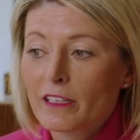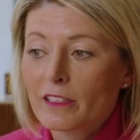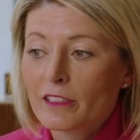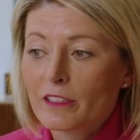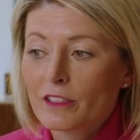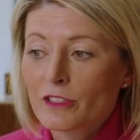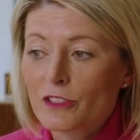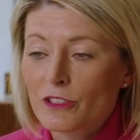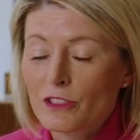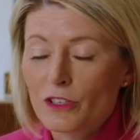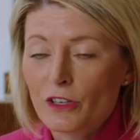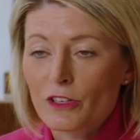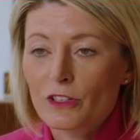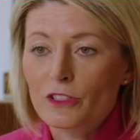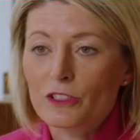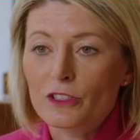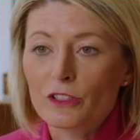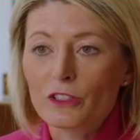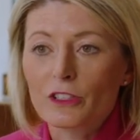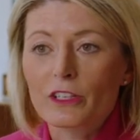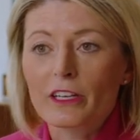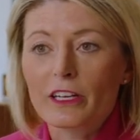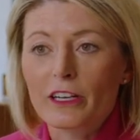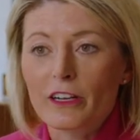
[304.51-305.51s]
start
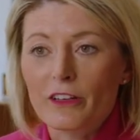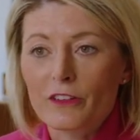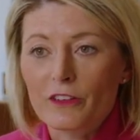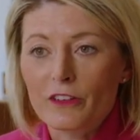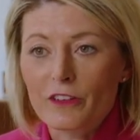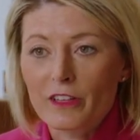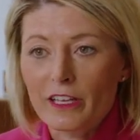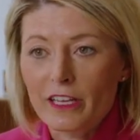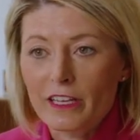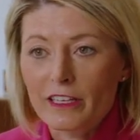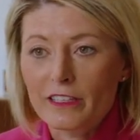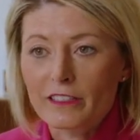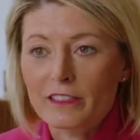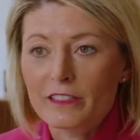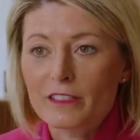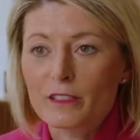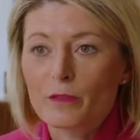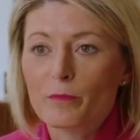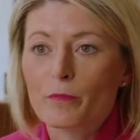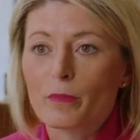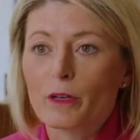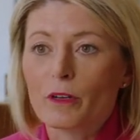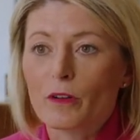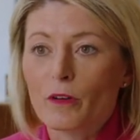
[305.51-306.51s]
to look at other
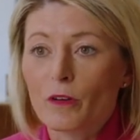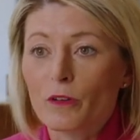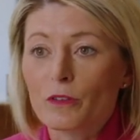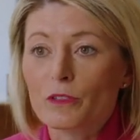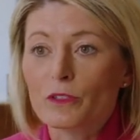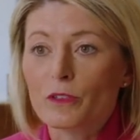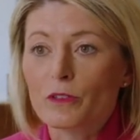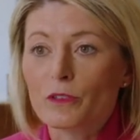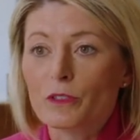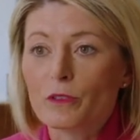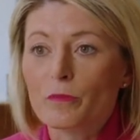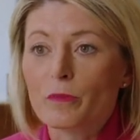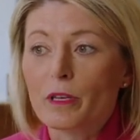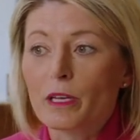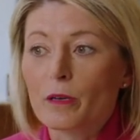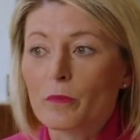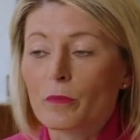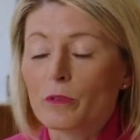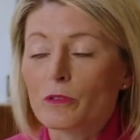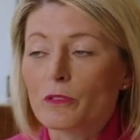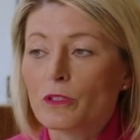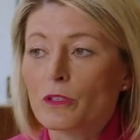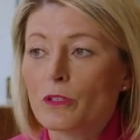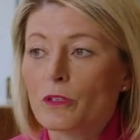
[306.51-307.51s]
things, but also to be
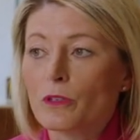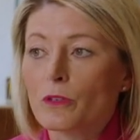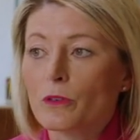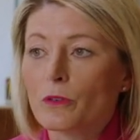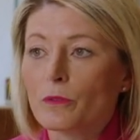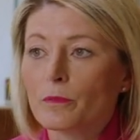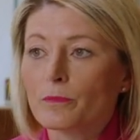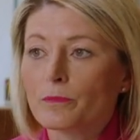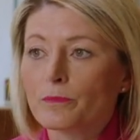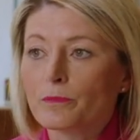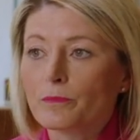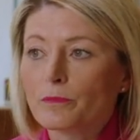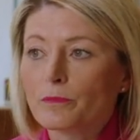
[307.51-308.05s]
able to